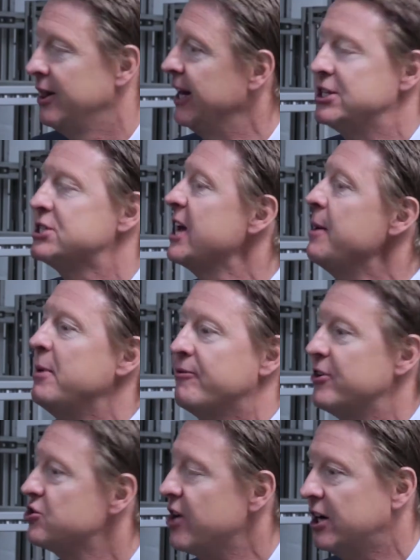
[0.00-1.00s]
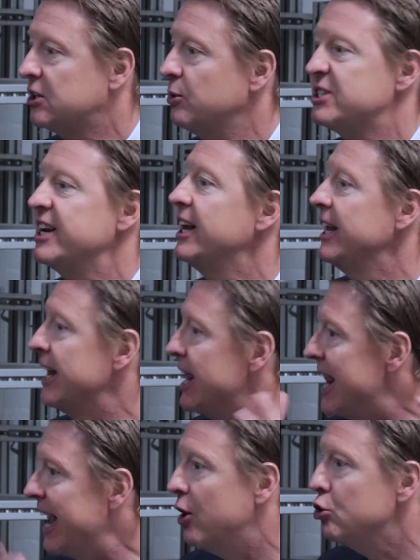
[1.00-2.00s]
it's the same infrastructure we sell
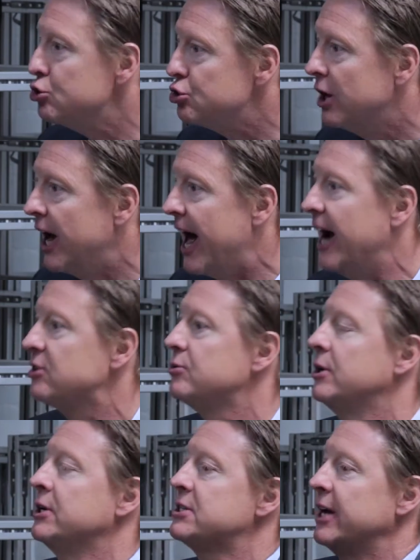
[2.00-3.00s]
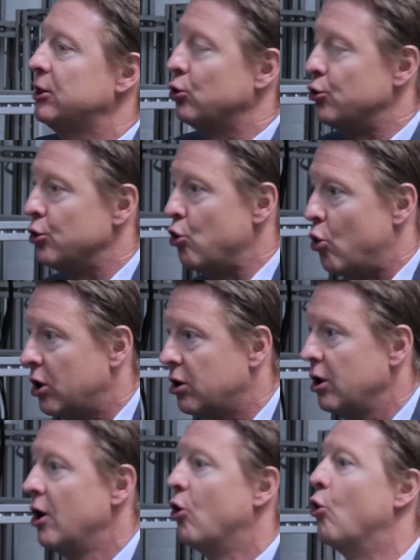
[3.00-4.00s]
in Lagos as we sell to New York
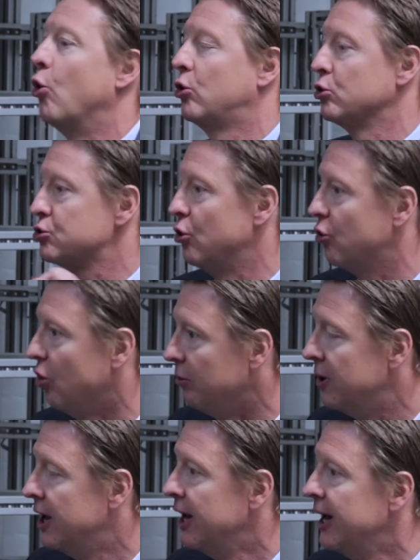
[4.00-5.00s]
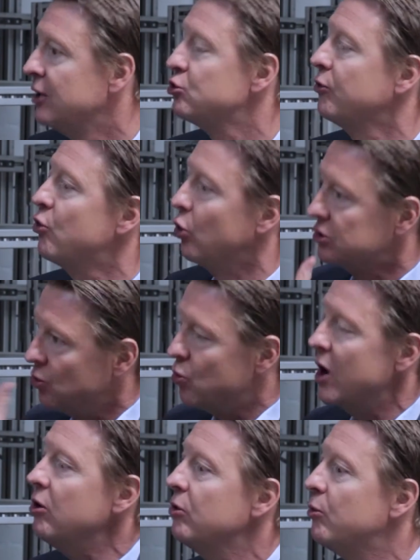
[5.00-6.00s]
or to Stockholm. So of course,
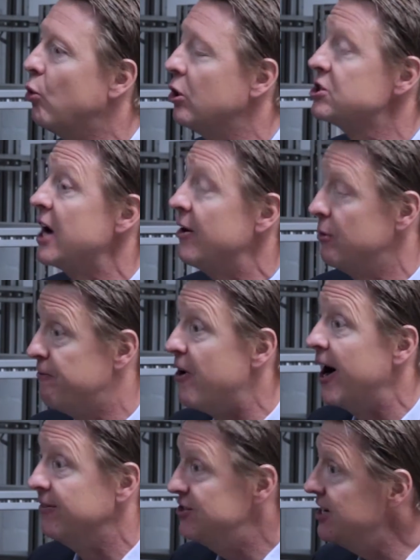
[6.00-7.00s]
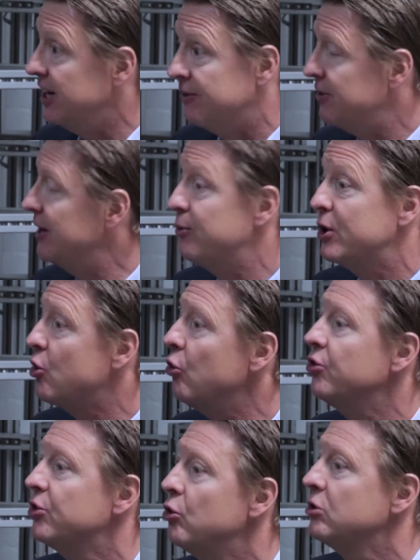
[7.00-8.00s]
one of the worries I have with 5G, if we
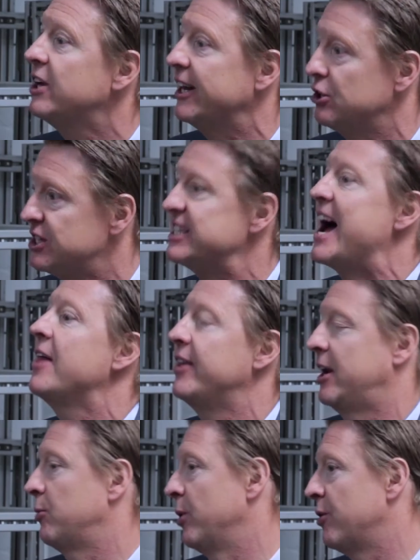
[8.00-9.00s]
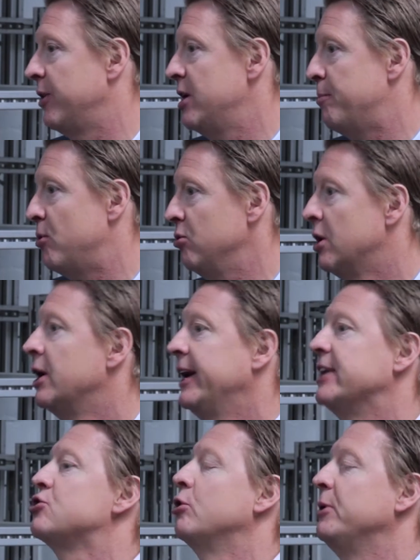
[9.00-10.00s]
don't get a standard that we agree upon,
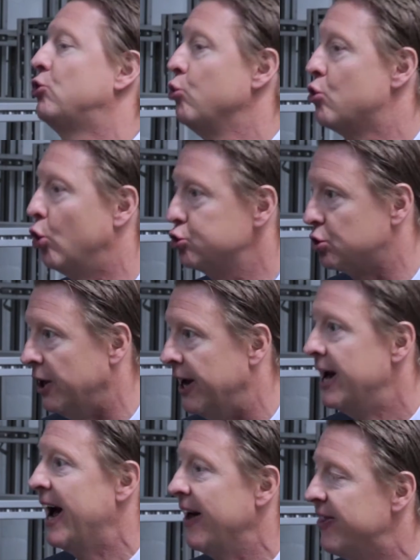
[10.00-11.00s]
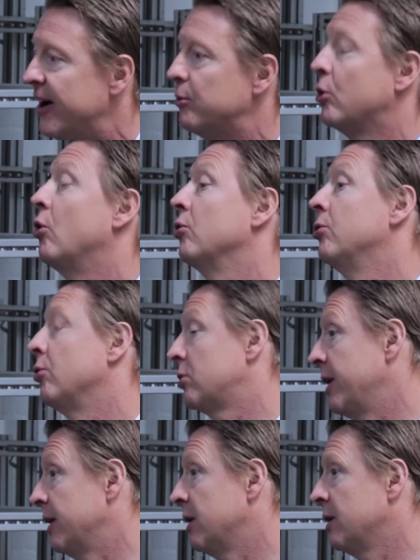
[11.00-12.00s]
it's going to be too costly, and then we're not
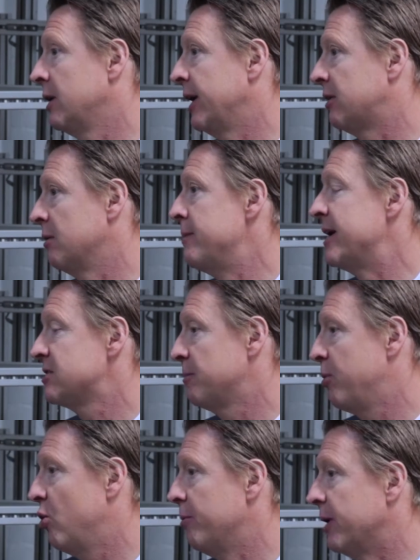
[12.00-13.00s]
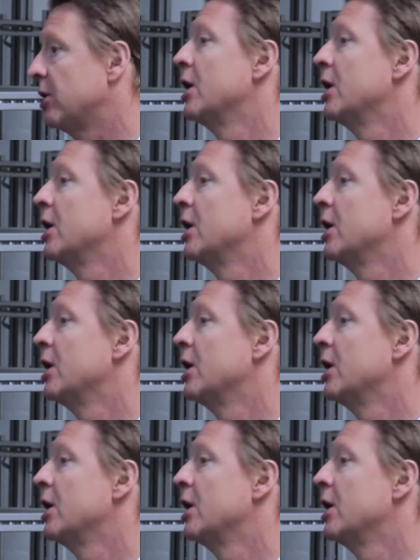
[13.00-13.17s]
going to get the mass deployment.